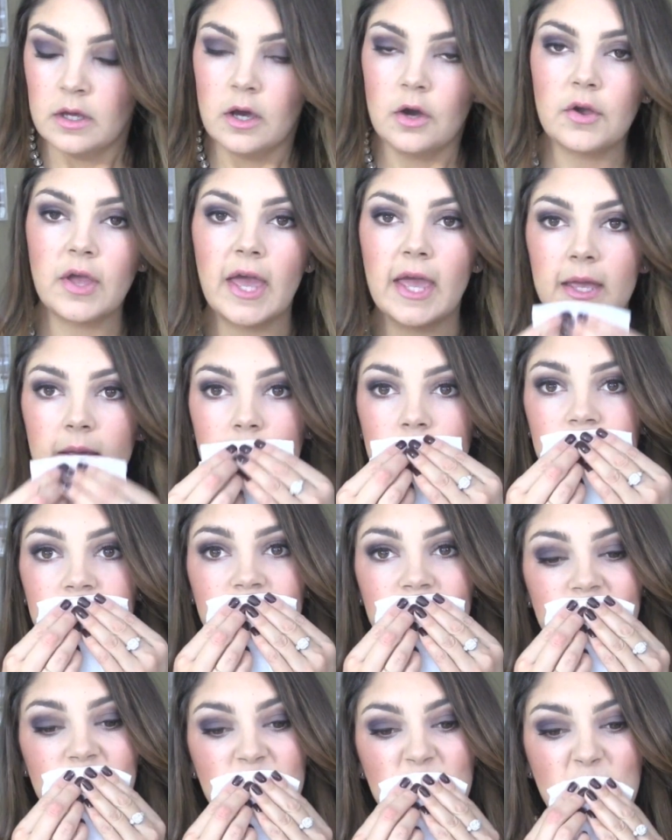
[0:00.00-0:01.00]
Okay.
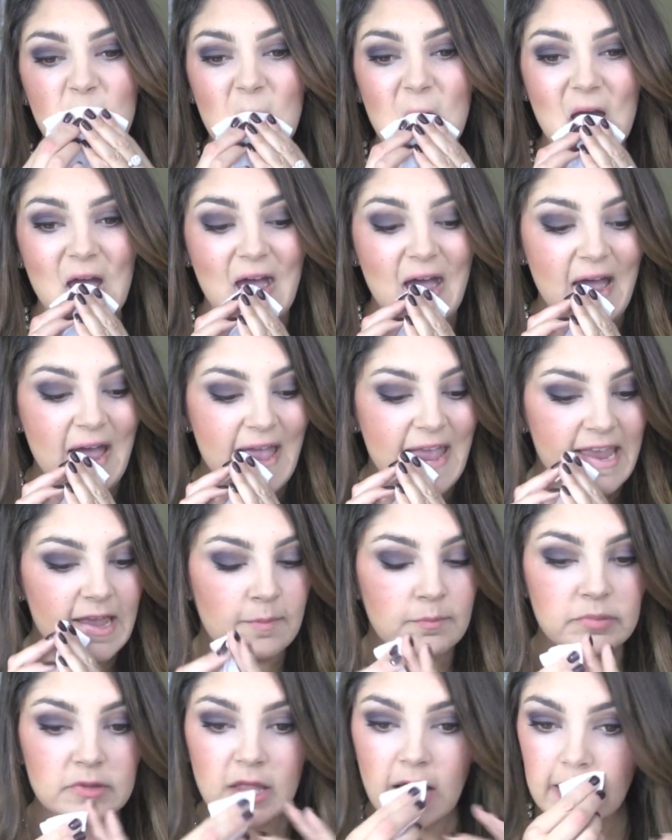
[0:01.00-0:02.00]
I
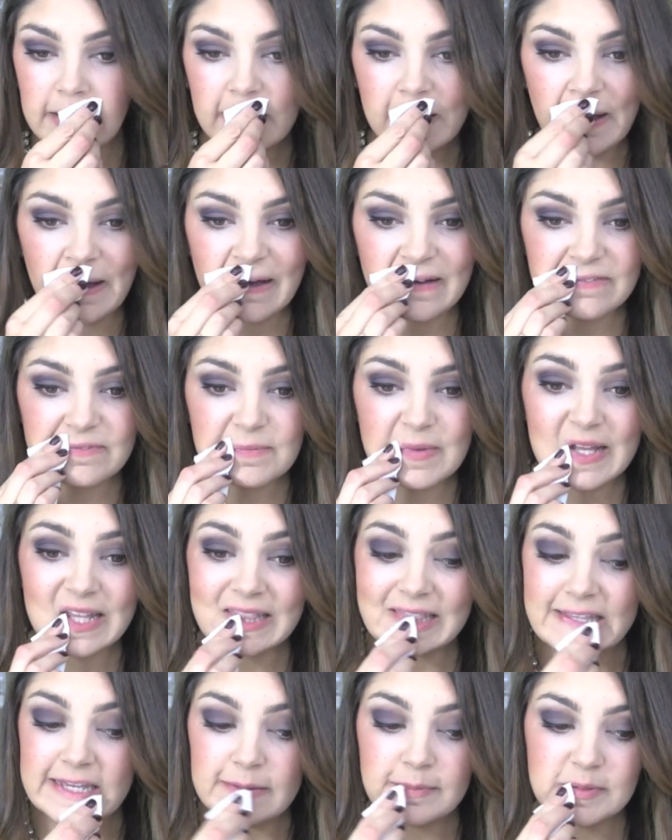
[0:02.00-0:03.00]
am blotting off my
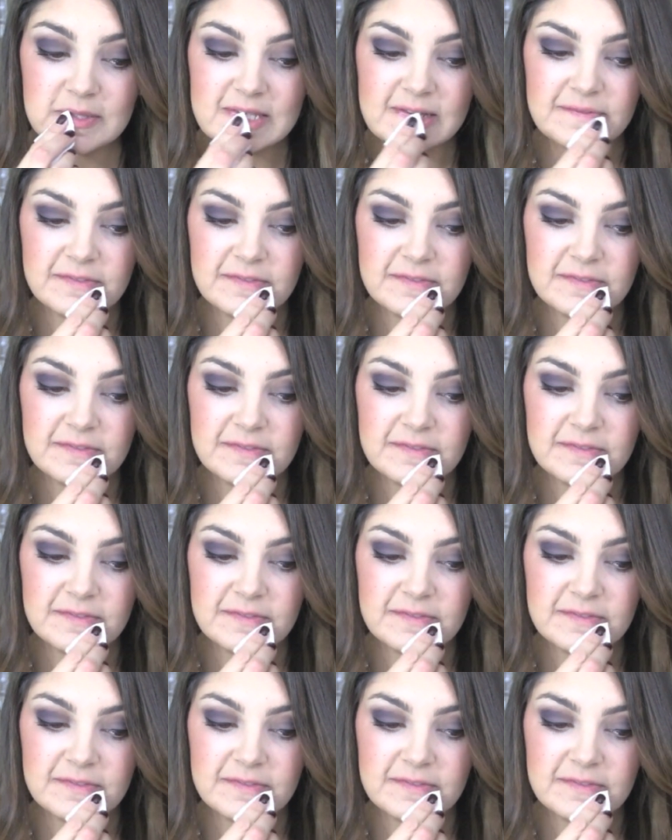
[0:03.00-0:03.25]
lips.